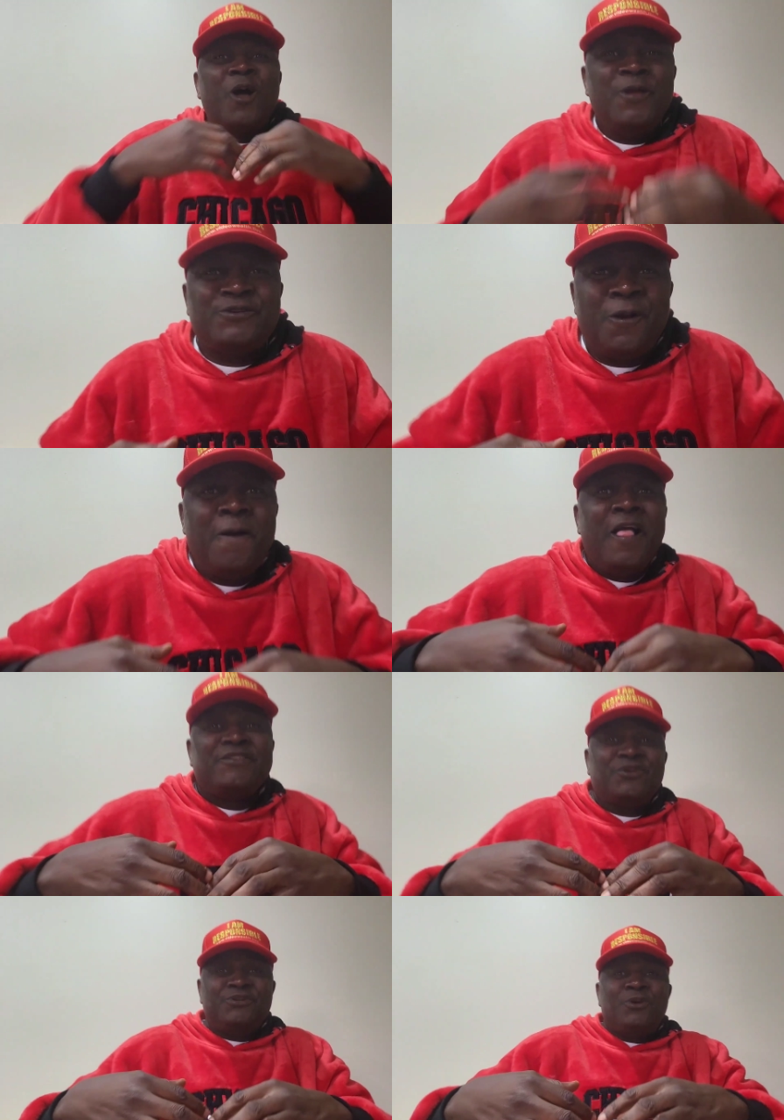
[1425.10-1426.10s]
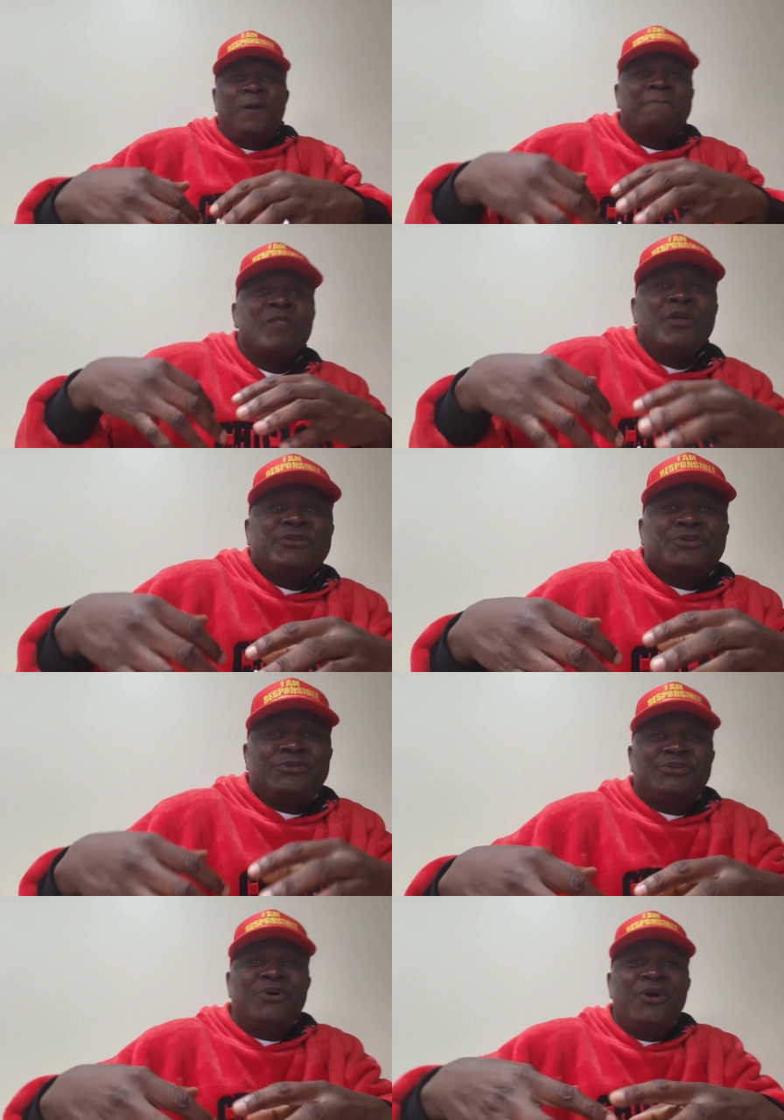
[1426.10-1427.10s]
so, so you, so
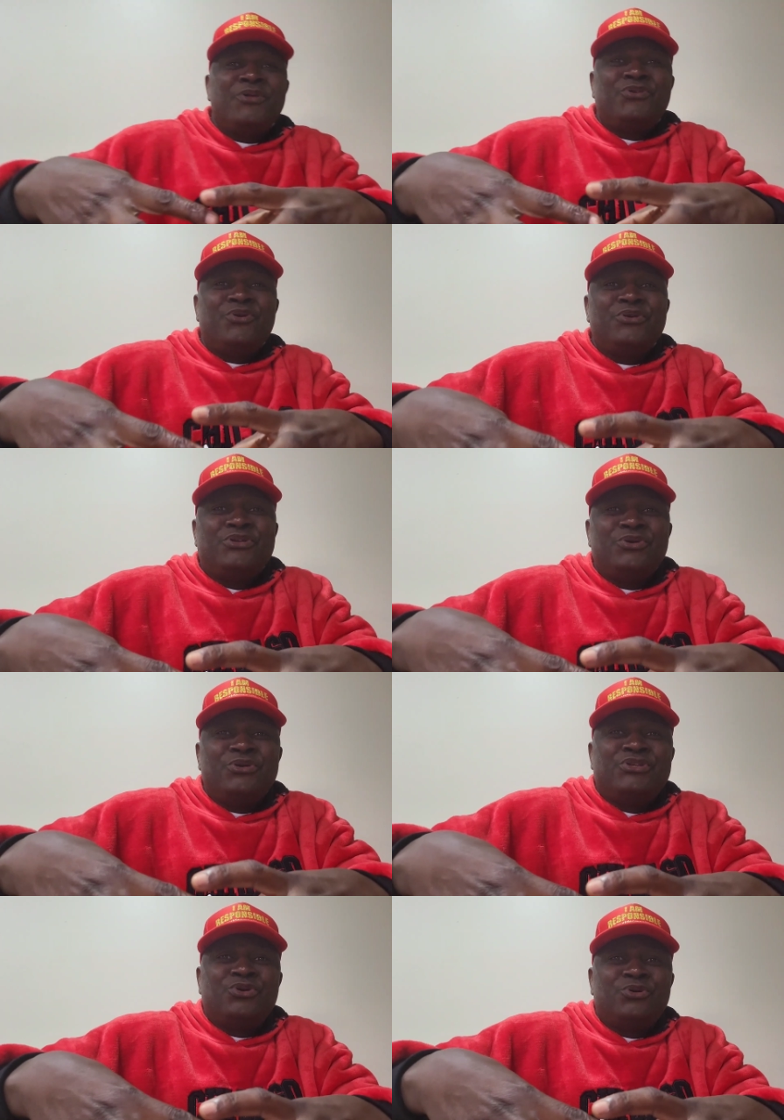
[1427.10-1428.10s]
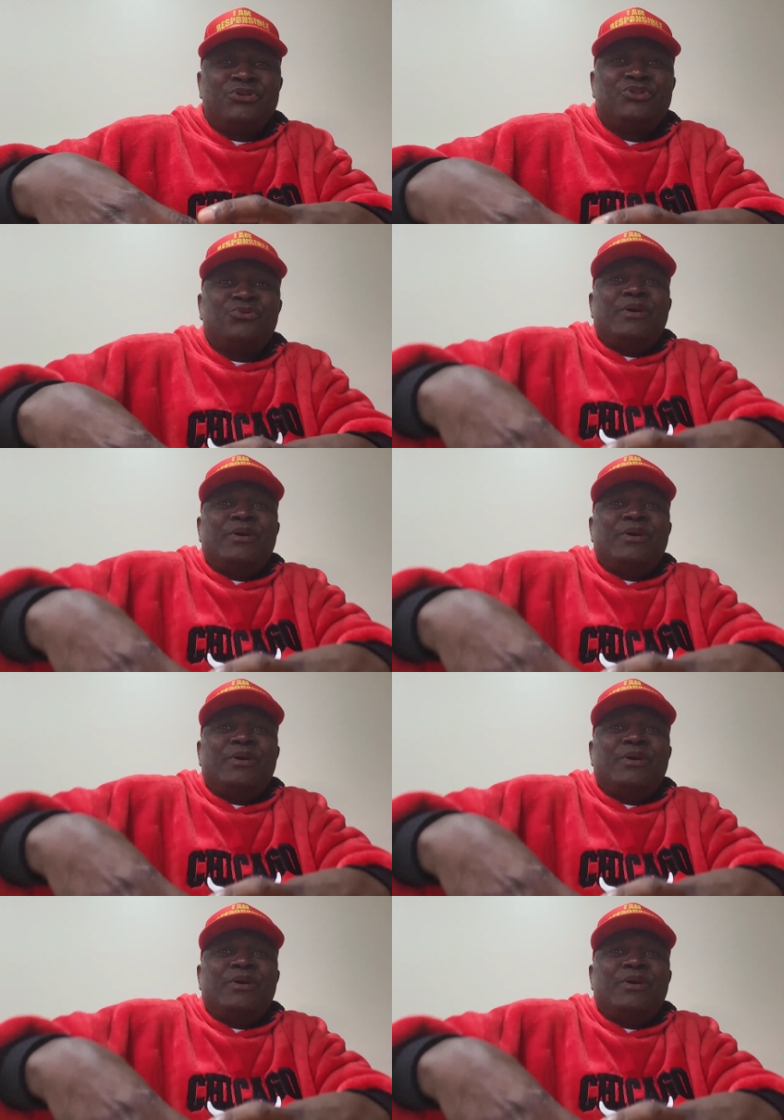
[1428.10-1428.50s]
you, you, you, you, you